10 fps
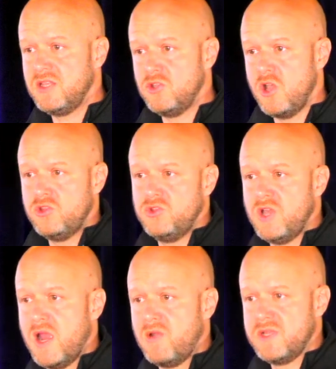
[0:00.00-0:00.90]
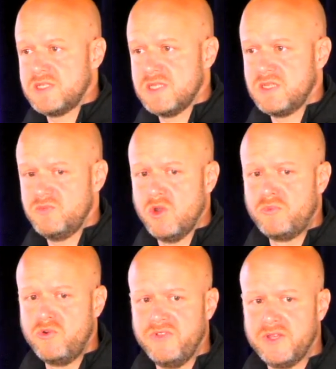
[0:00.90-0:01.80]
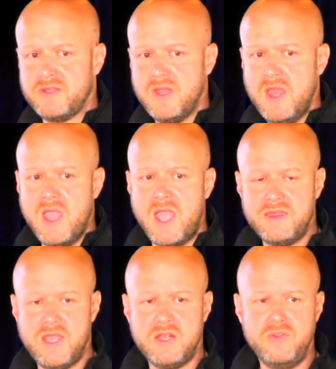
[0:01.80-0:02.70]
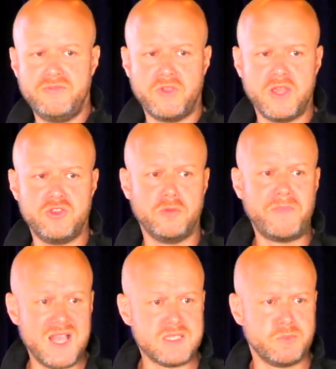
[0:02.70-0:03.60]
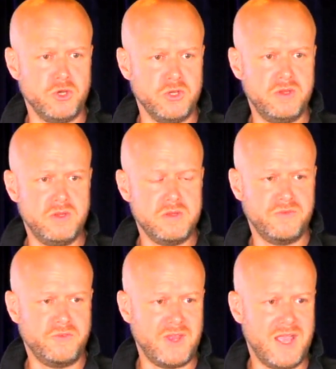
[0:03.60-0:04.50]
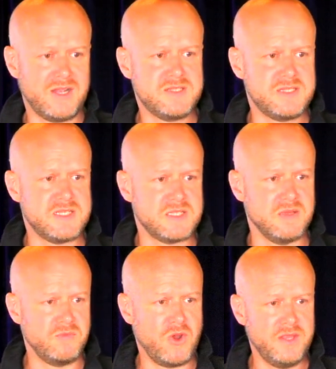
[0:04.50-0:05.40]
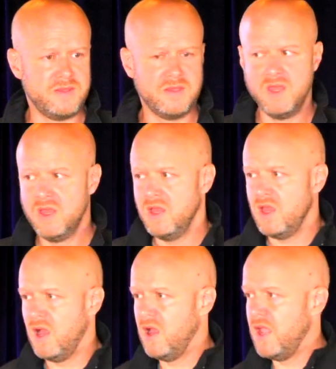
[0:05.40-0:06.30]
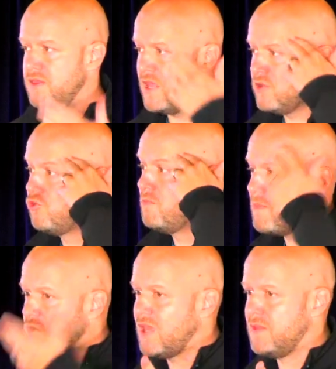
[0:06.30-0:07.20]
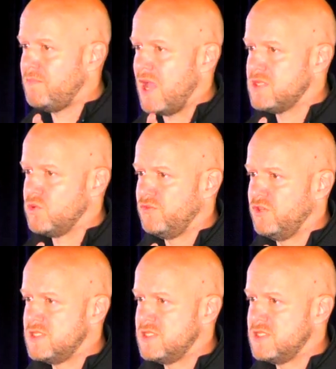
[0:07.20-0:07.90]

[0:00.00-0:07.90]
to go to the hiring system to approve it. And then you forget your password for that system, right? And then you remember that password to the